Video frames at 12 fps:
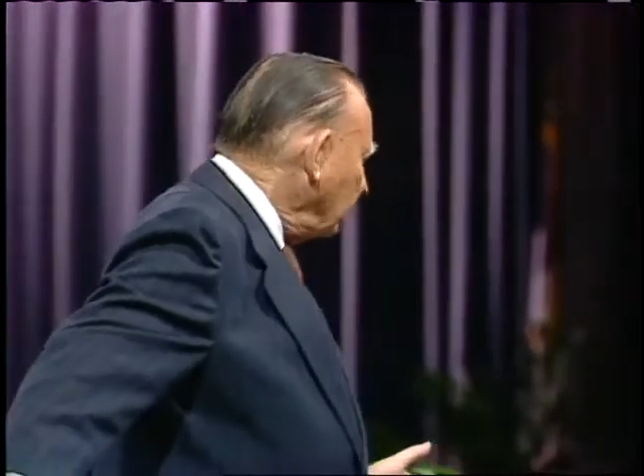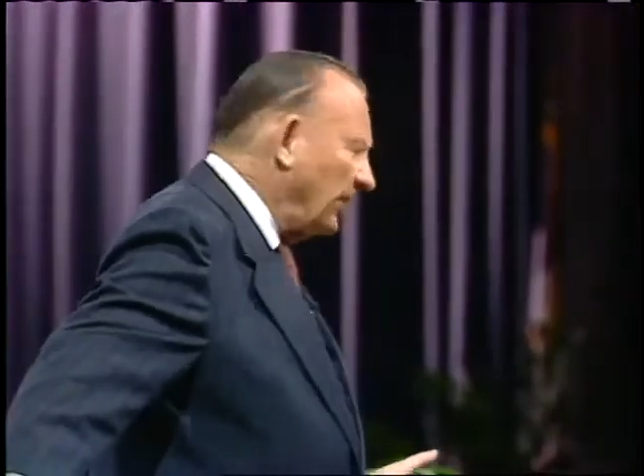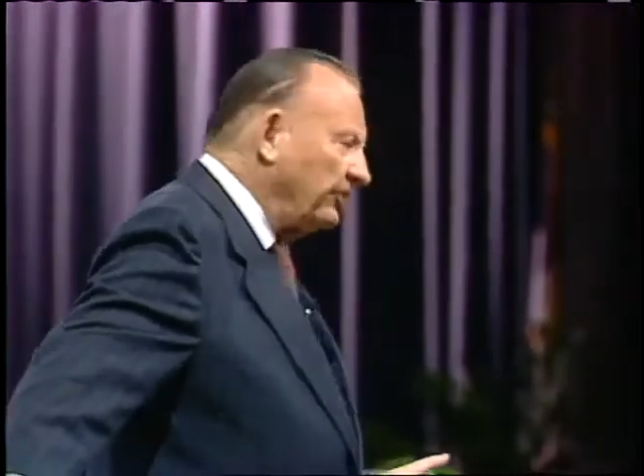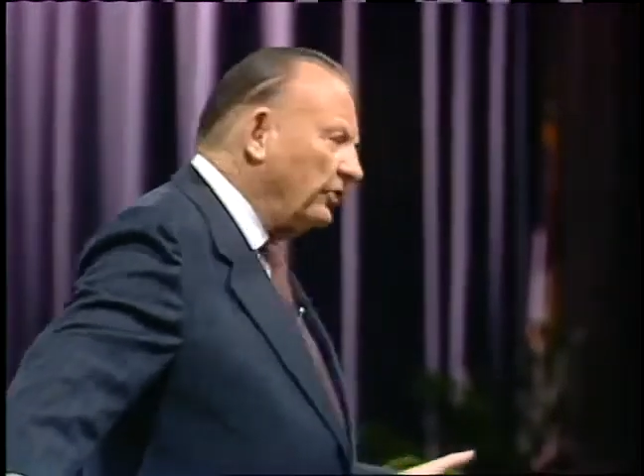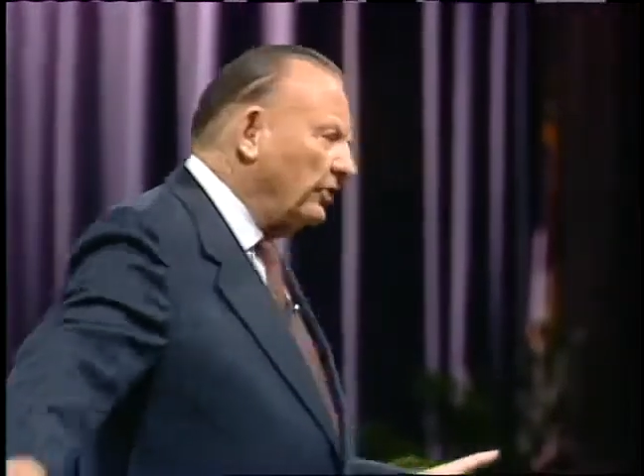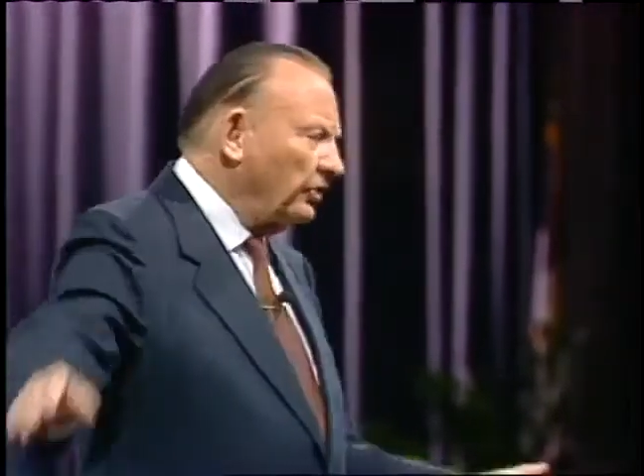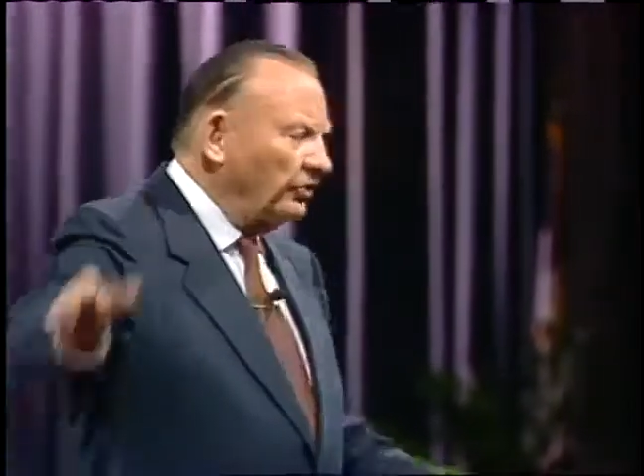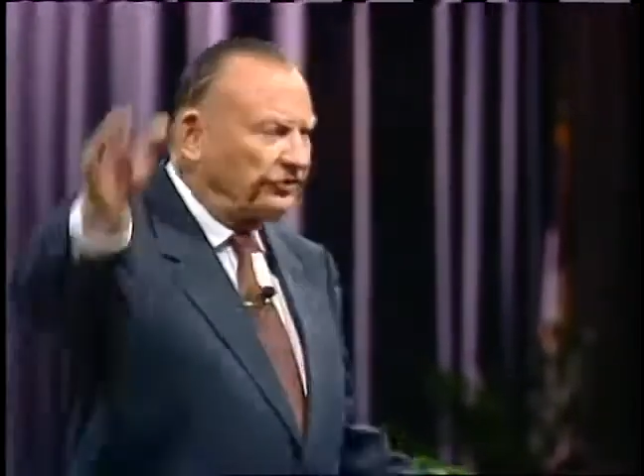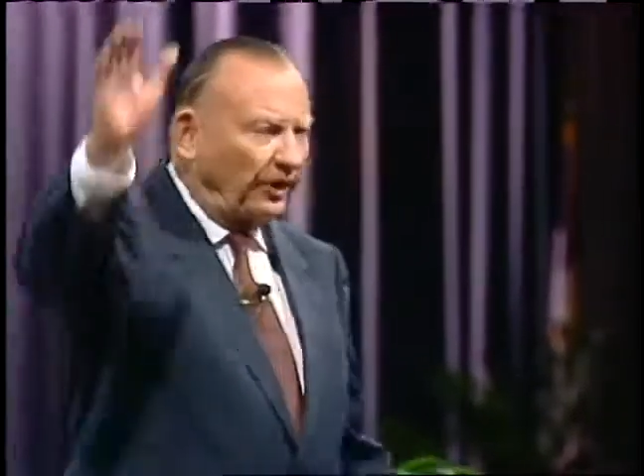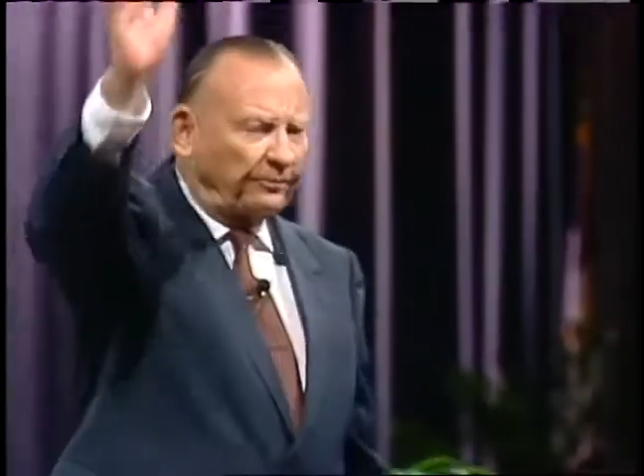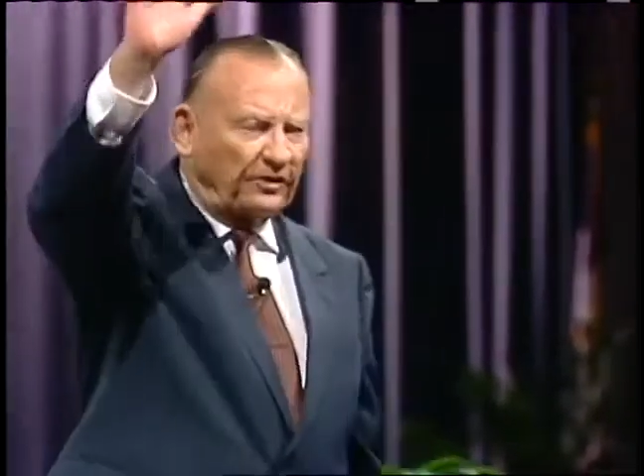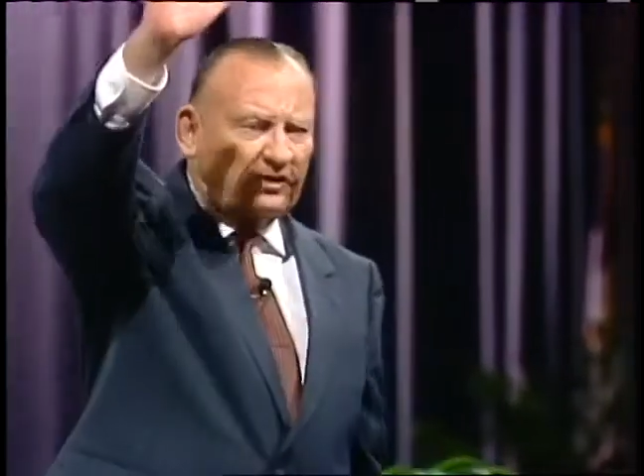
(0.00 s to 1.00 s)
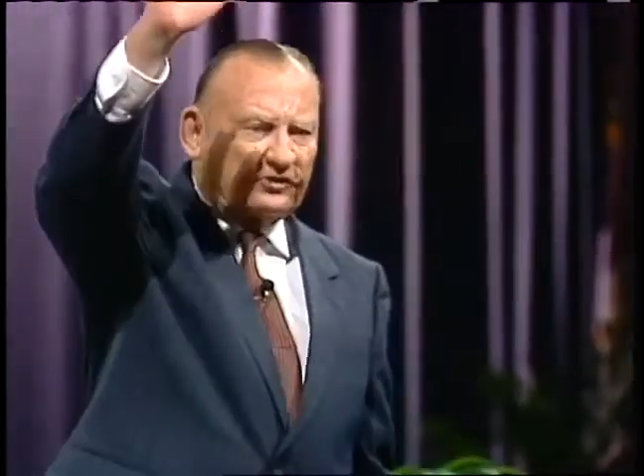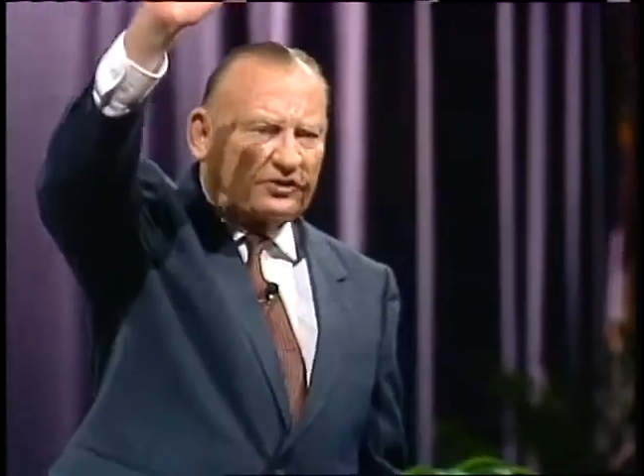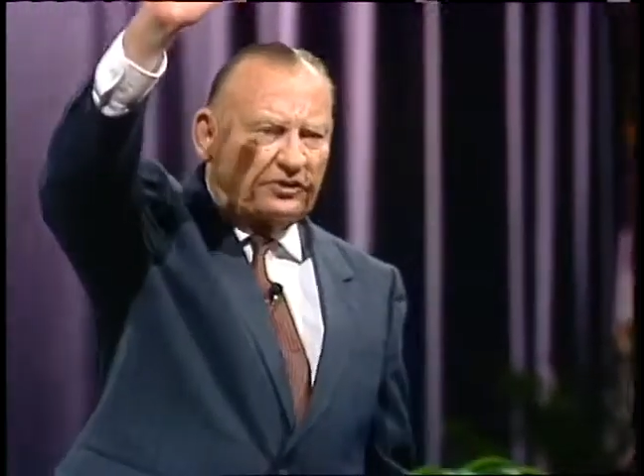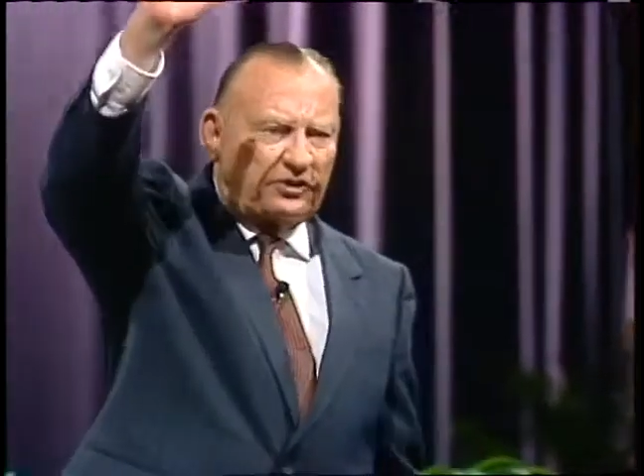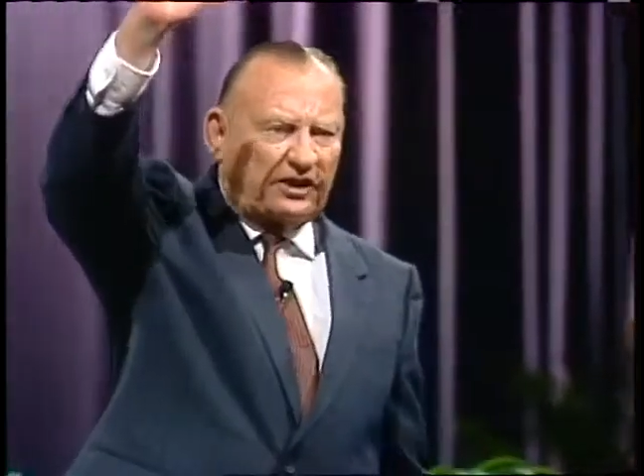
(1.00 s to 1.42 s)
telling you to do something? Let's see your